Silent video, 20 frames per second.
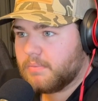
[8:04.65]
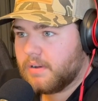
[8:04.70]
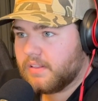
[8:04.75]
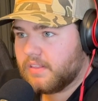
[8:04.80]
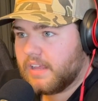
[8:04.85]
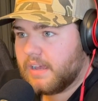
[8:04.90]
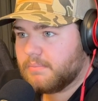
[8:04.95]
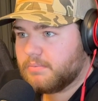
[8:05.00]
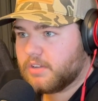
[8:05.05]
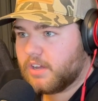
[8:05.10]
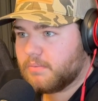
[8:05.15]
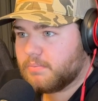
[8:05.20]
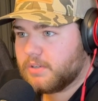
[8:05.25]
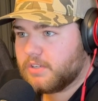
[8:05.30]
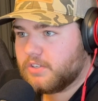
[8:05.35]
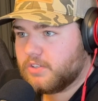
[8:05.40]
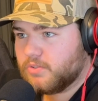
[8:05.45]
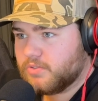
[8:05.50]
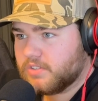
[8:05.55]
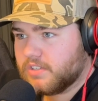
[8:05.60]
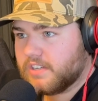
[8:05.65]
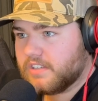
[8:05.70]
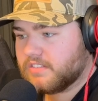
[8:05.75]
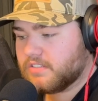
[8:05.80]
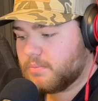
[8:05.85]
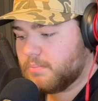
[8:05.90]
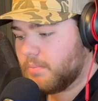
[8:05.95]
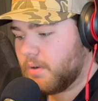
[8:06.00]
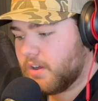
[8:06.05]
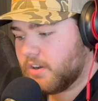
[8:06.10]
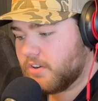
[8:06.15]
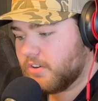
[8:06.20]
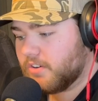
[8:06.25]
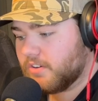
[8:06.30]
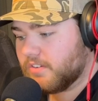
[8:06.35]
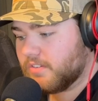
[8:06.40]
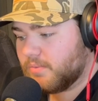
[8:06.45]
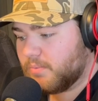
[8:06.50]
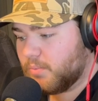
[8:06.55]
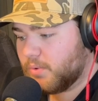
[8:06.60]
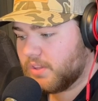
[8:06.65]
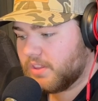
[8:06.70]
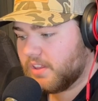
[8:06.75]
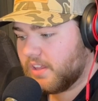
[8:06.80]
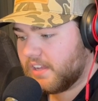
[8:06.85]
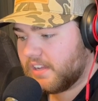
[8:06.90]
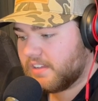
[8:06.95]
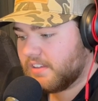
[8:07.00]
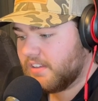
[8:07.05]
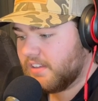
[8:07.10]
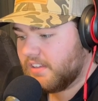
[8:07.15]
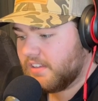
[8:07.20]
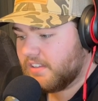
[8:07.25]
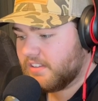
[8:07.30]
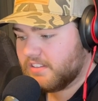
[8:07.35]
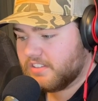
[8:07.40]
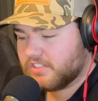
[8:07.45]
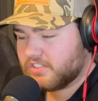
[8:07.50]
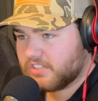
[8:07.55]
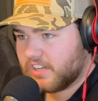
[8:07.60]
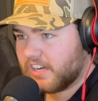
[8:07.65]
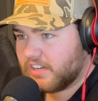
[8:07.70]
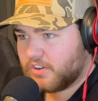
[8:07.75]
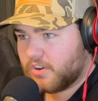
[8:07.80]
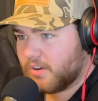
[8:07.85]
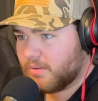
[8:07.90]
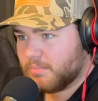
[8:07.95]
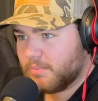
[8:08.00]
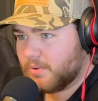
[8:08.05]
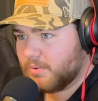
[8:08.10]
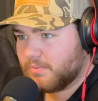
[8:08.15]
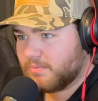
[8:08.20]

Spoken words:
my laptop and use it as a monitor with like the sidecar mode.